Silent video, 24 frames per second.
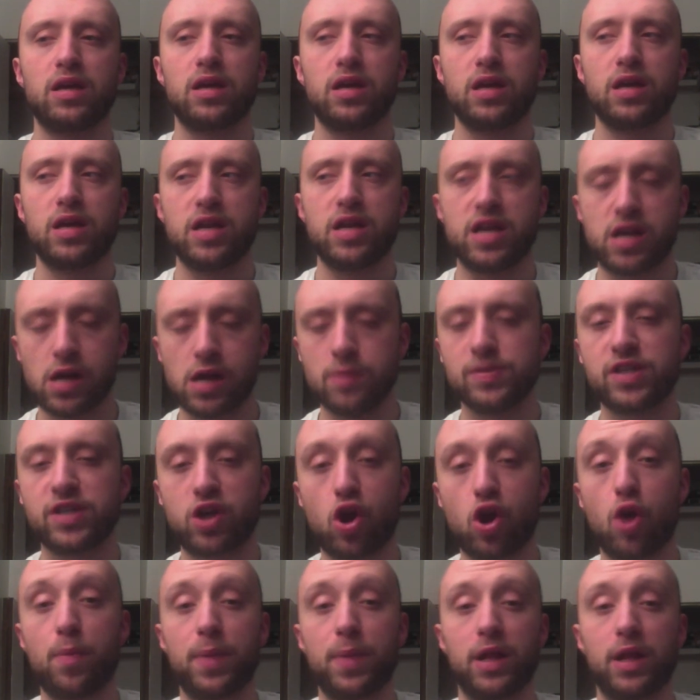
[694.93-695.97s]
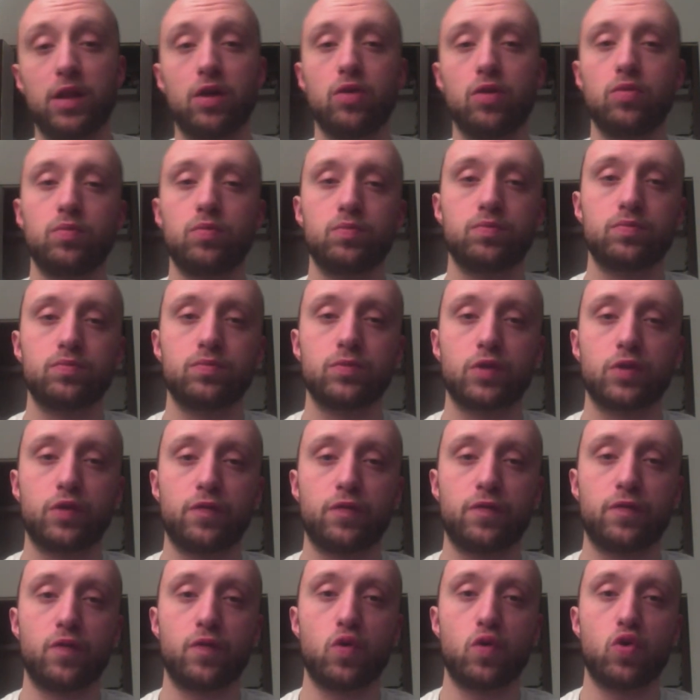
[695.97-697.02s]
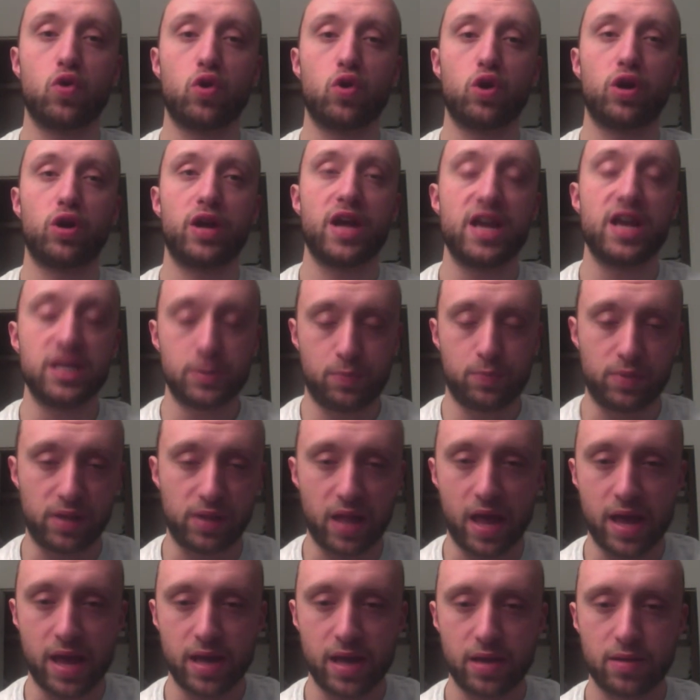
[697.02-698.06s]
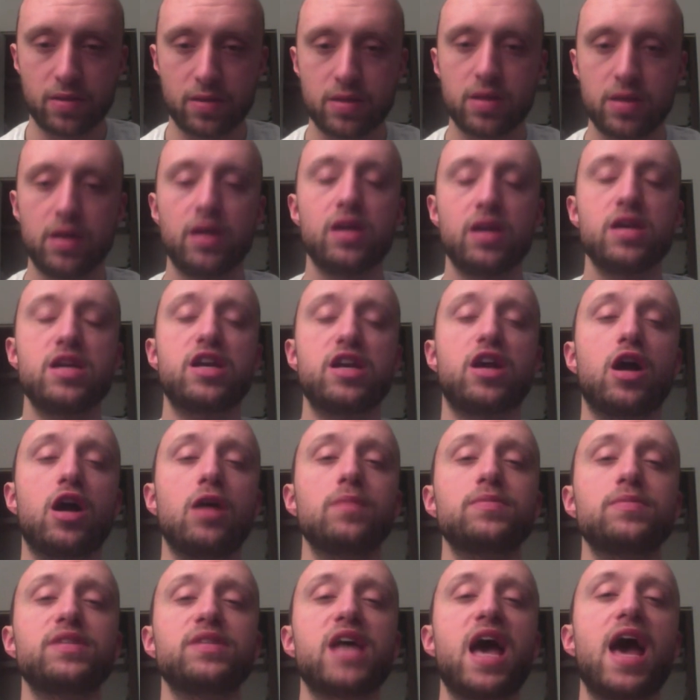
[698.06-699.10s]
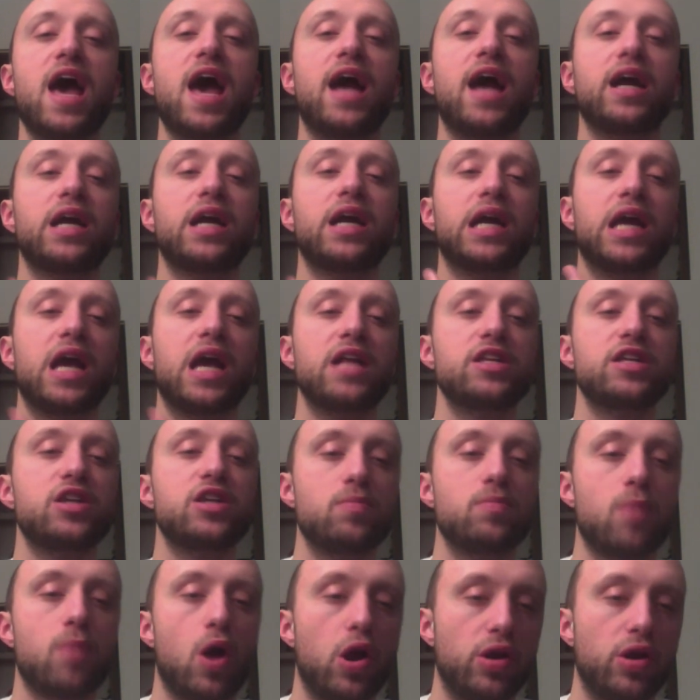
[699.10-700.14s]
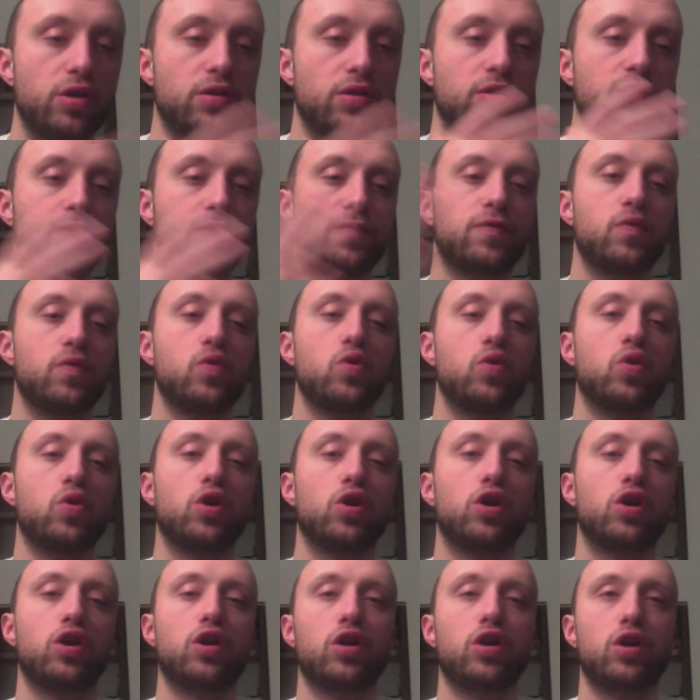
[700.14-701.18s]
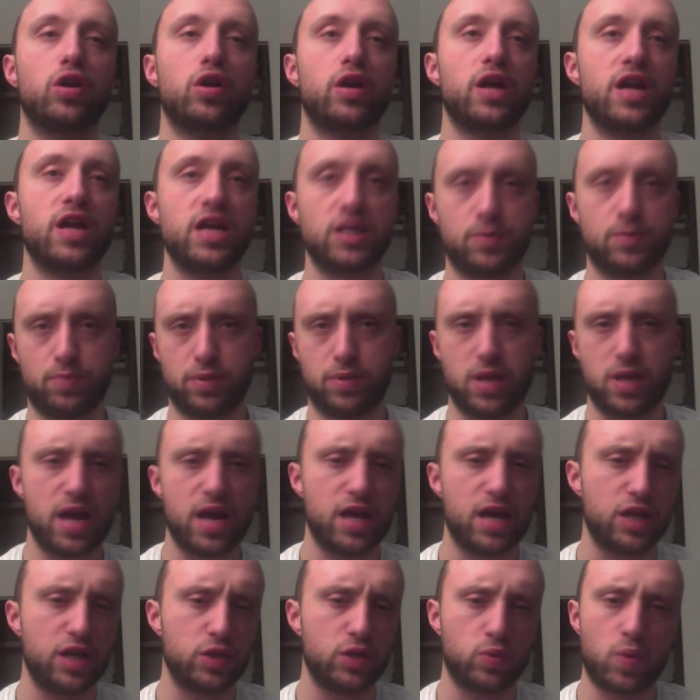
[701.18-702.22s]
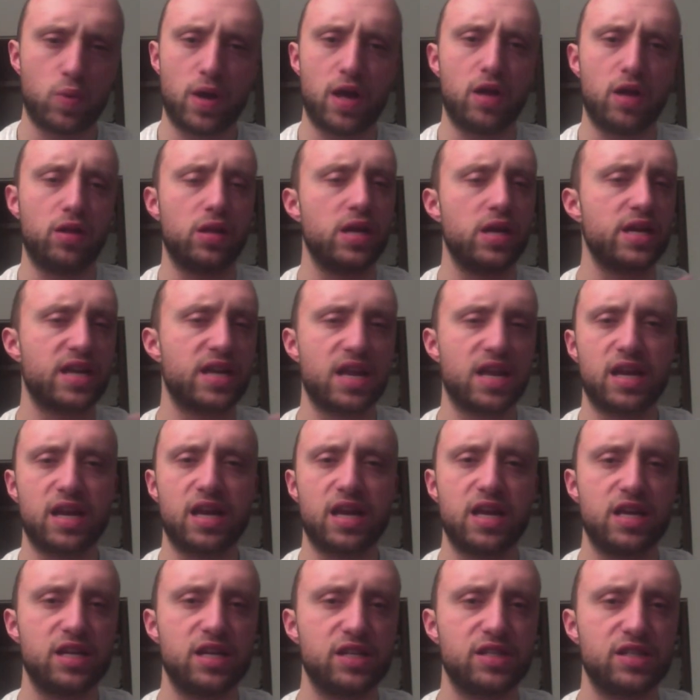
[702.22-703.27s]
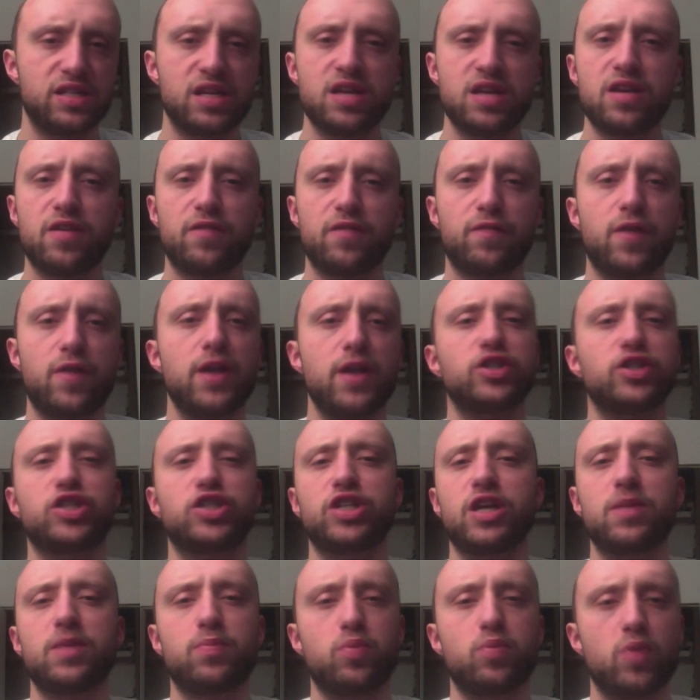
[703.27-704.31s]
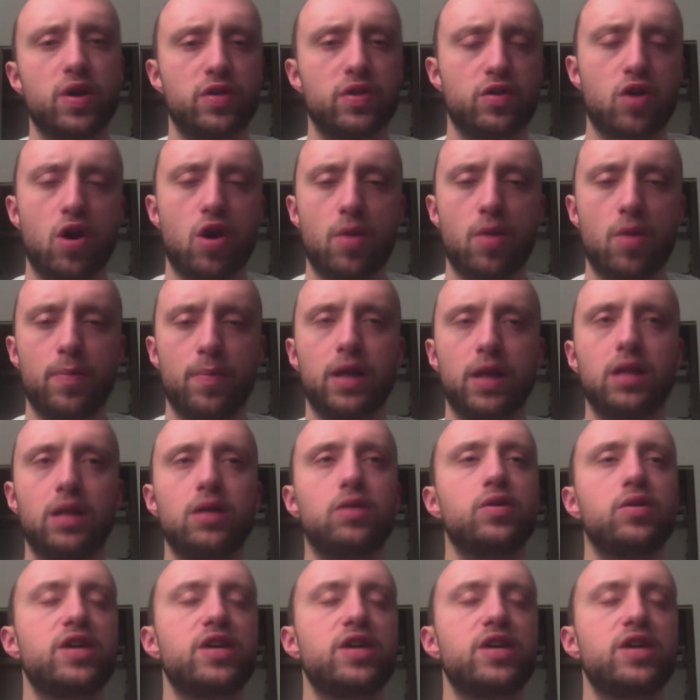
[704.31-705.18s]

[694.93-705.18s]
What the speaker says: He comes at Carmelo for his play. He comes at Kenyon Martin for his play as well, like in his friendship with Carmelo.